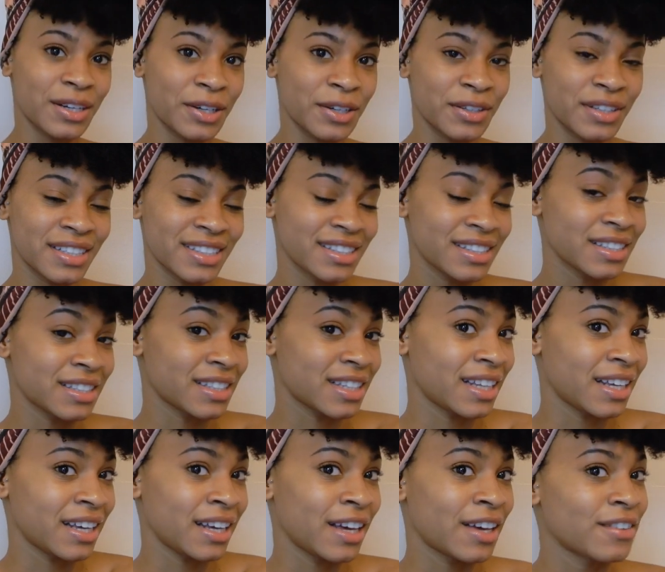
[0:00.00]
so this is
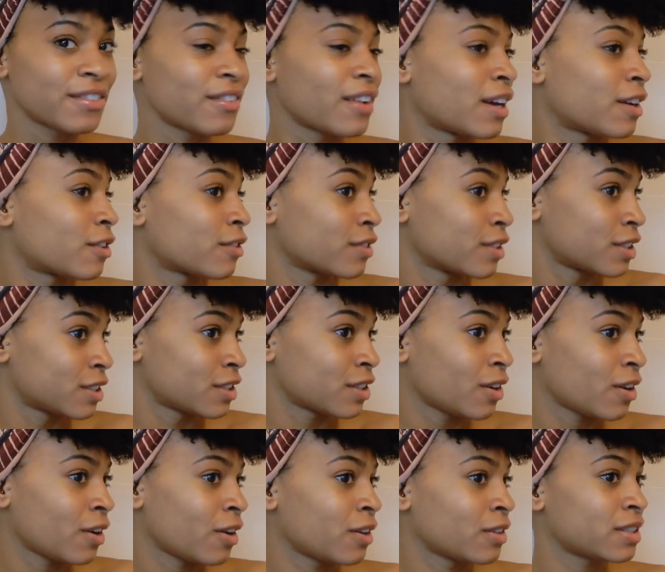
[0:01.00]
the final
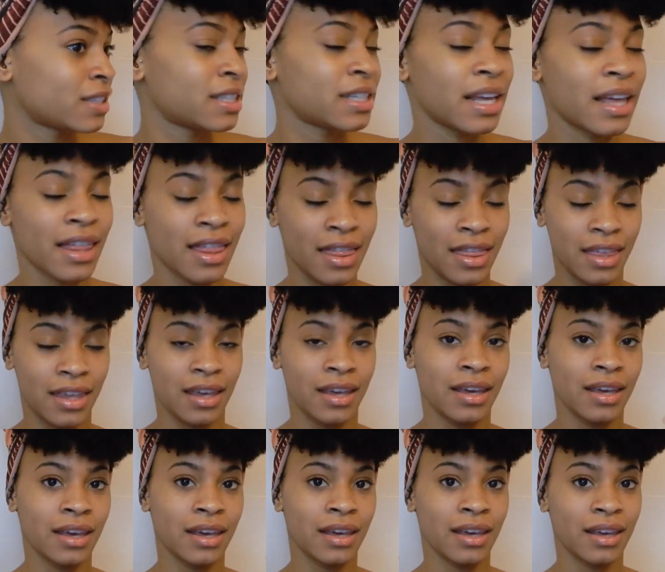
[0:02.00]
result,
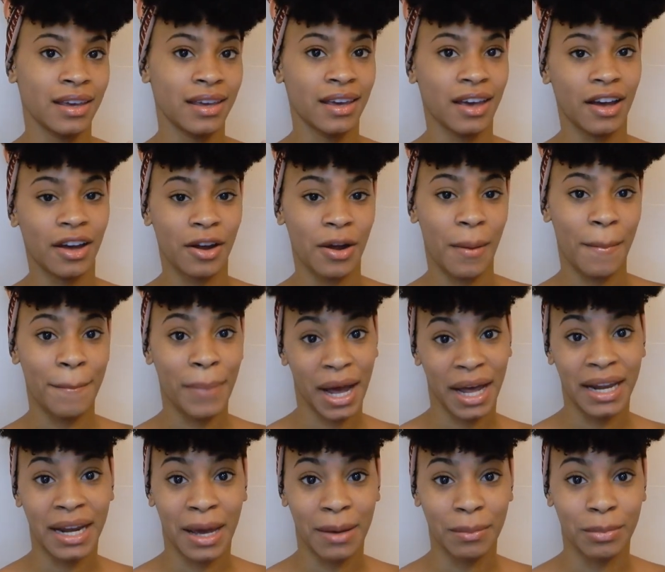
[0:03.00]
the
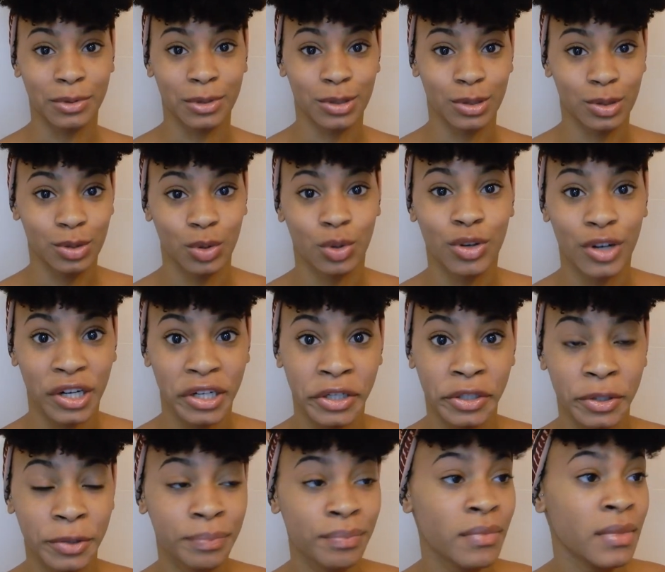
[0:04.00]
pineapple
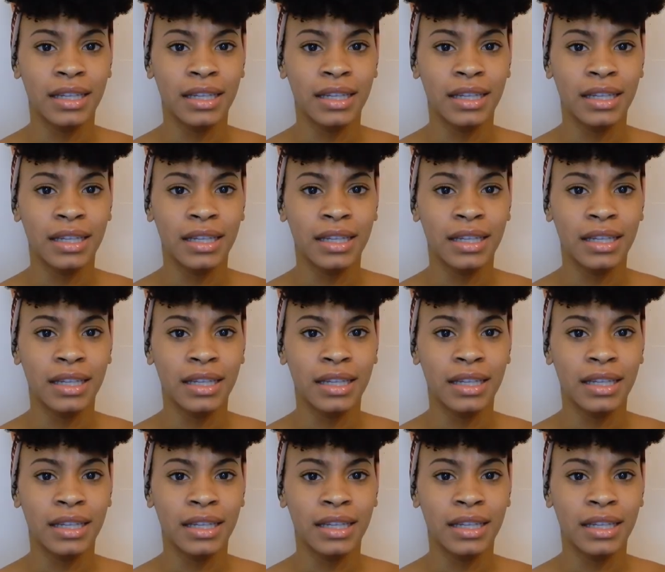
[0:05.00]
tutorial.